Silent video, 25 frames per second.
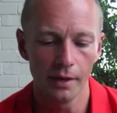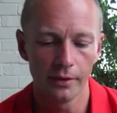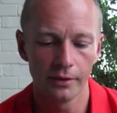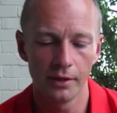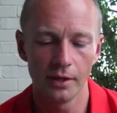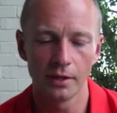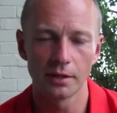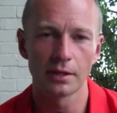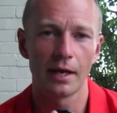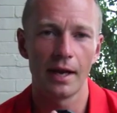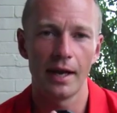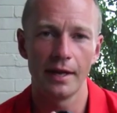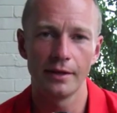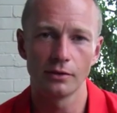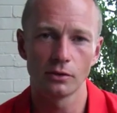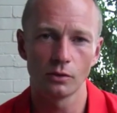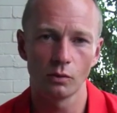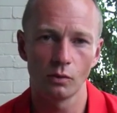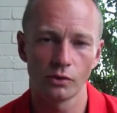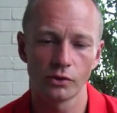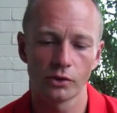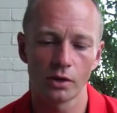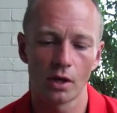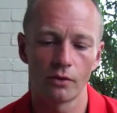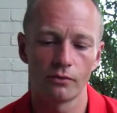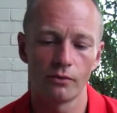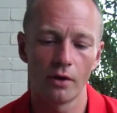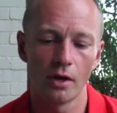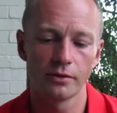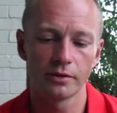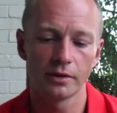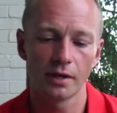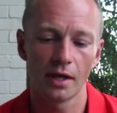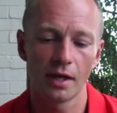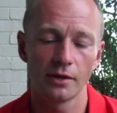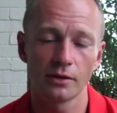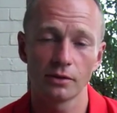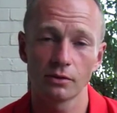This lens also
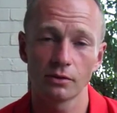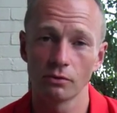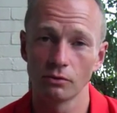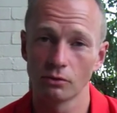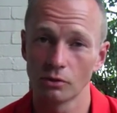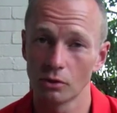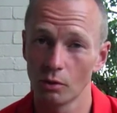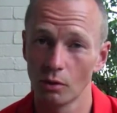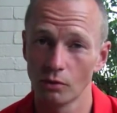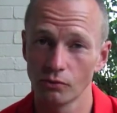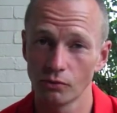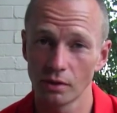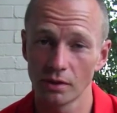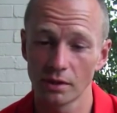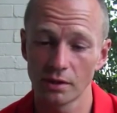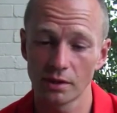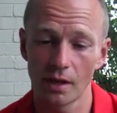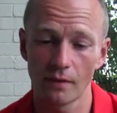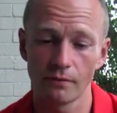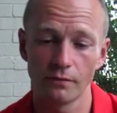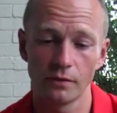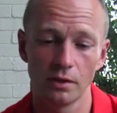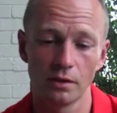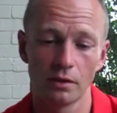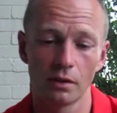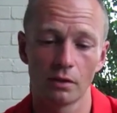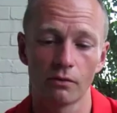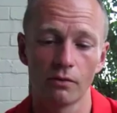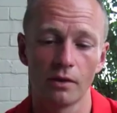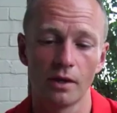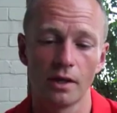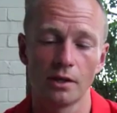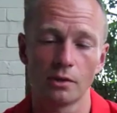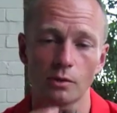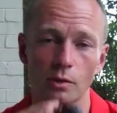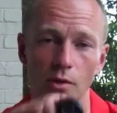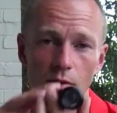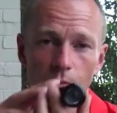rotates through 270
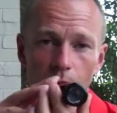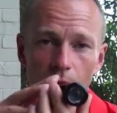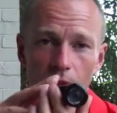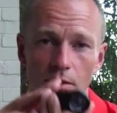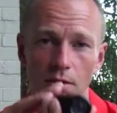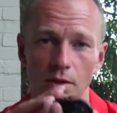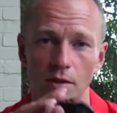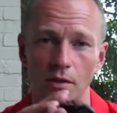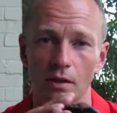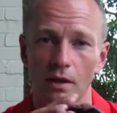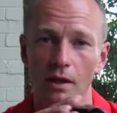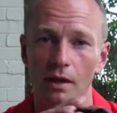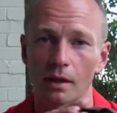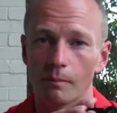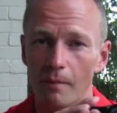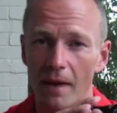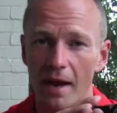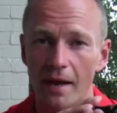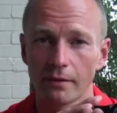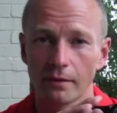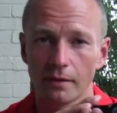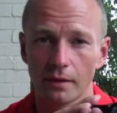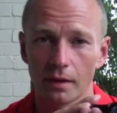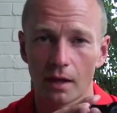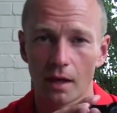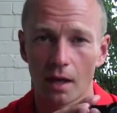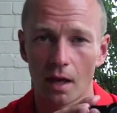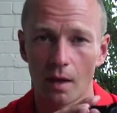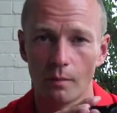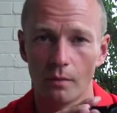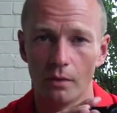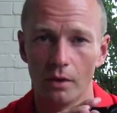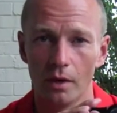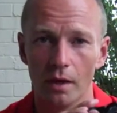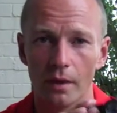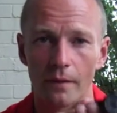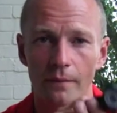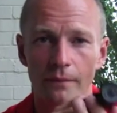degrees, which means that you can mount the
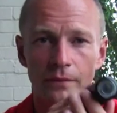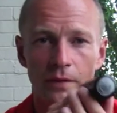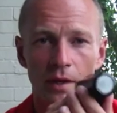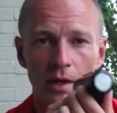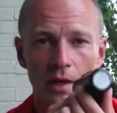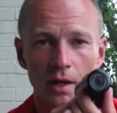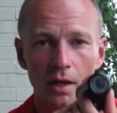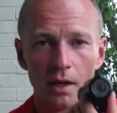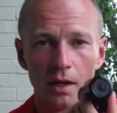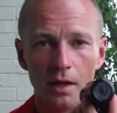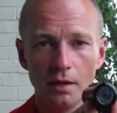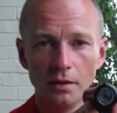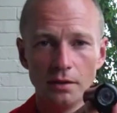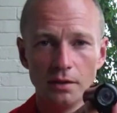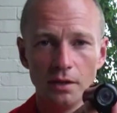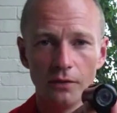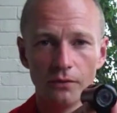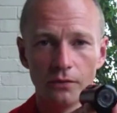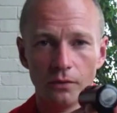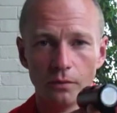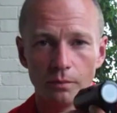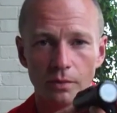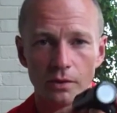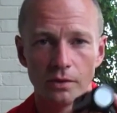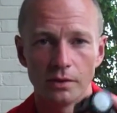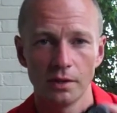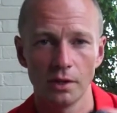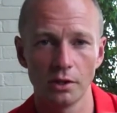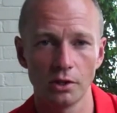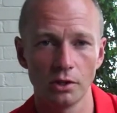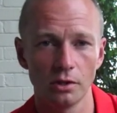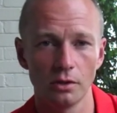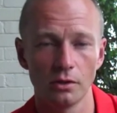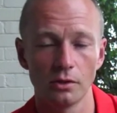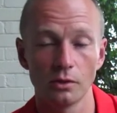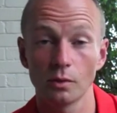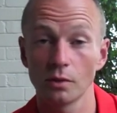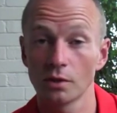camera in different
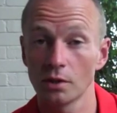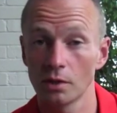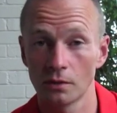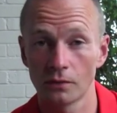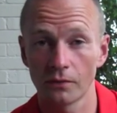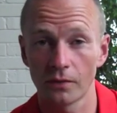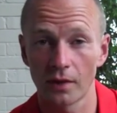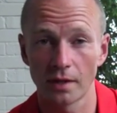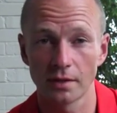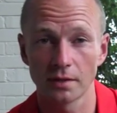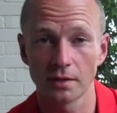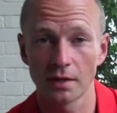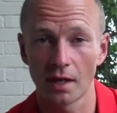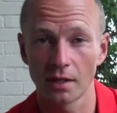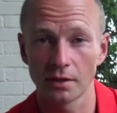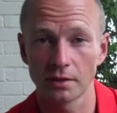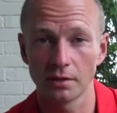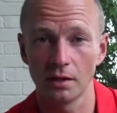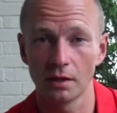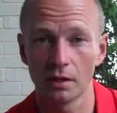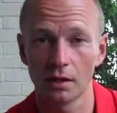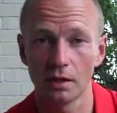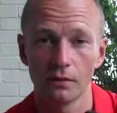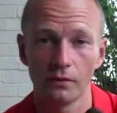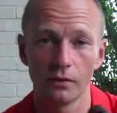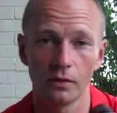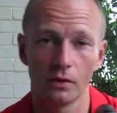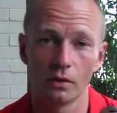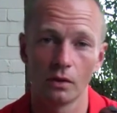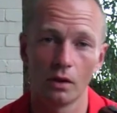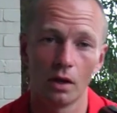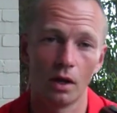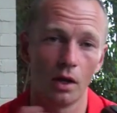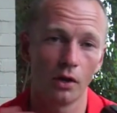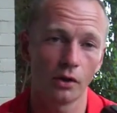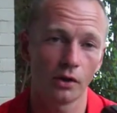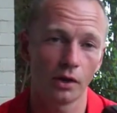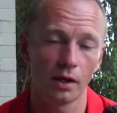positions, which is fantastic if
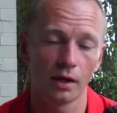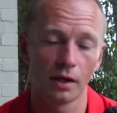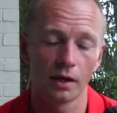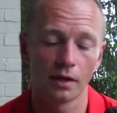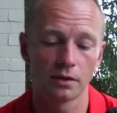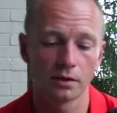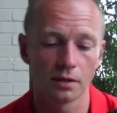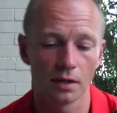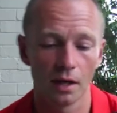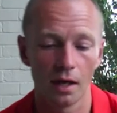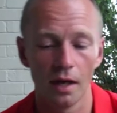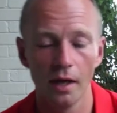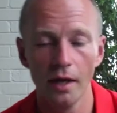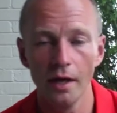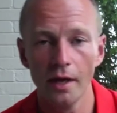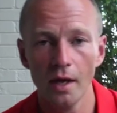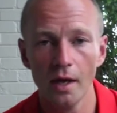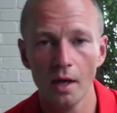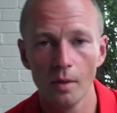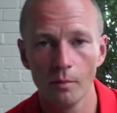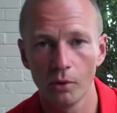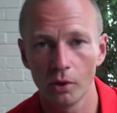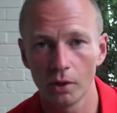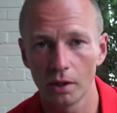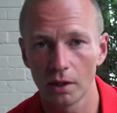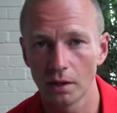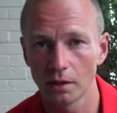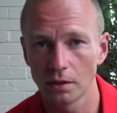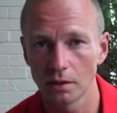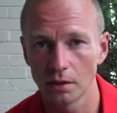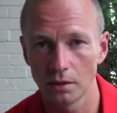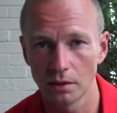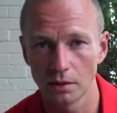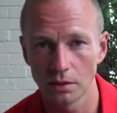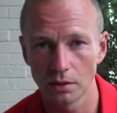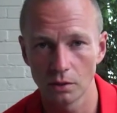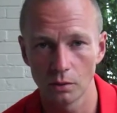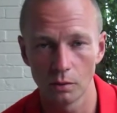you're looking at putting it
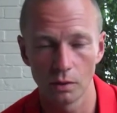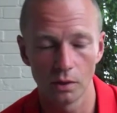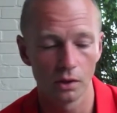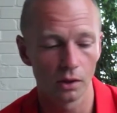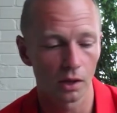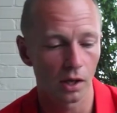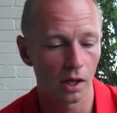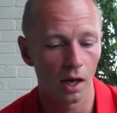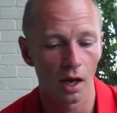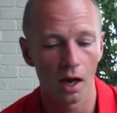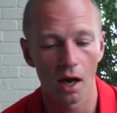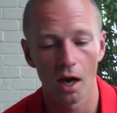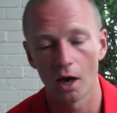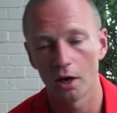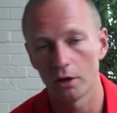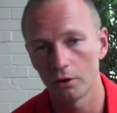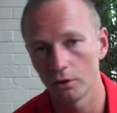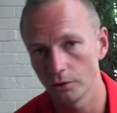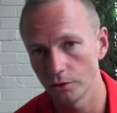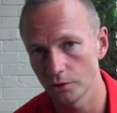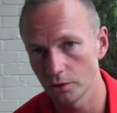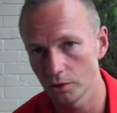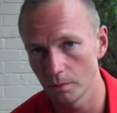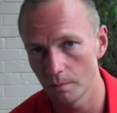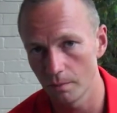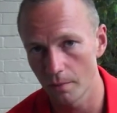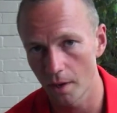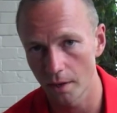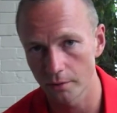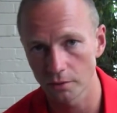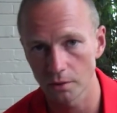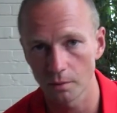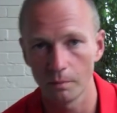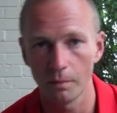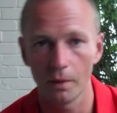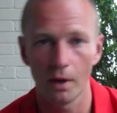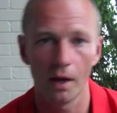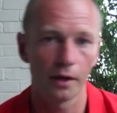into your car, onto your
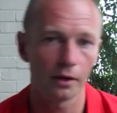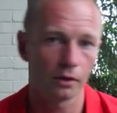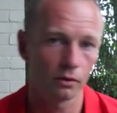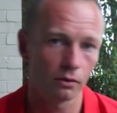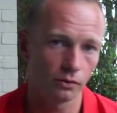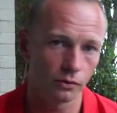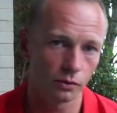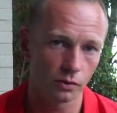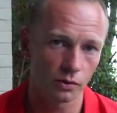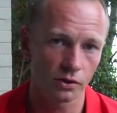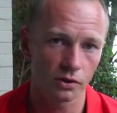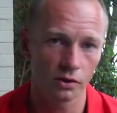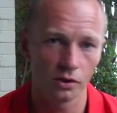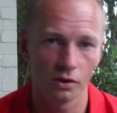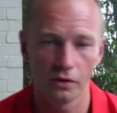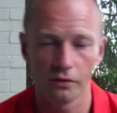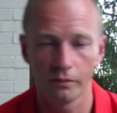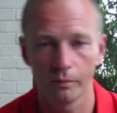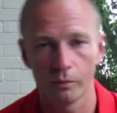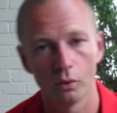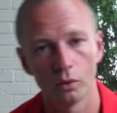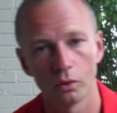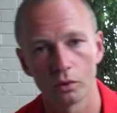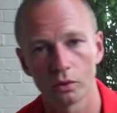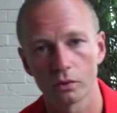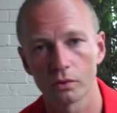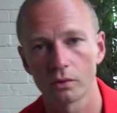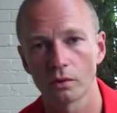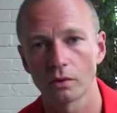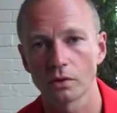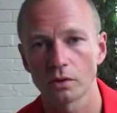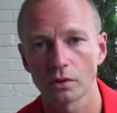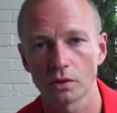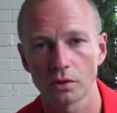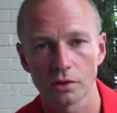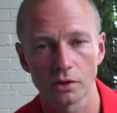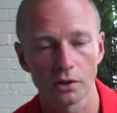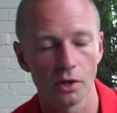mountain bike, onto a surfboard or
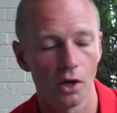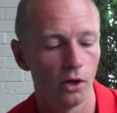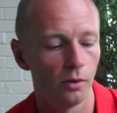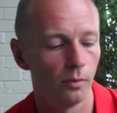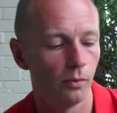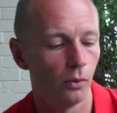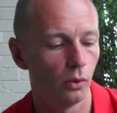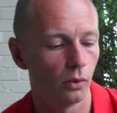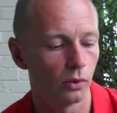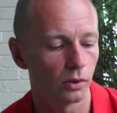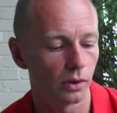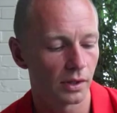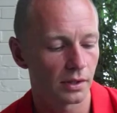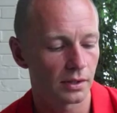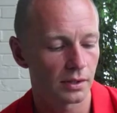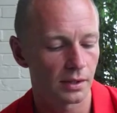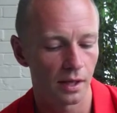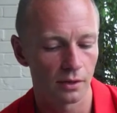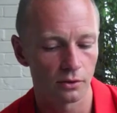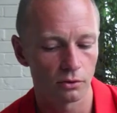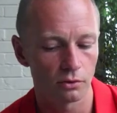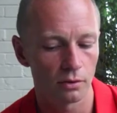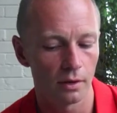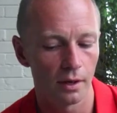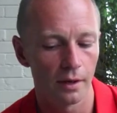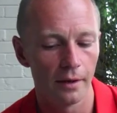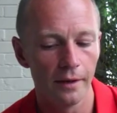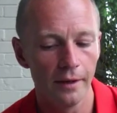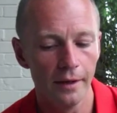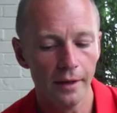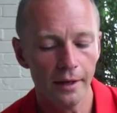onto a snowboard, etc.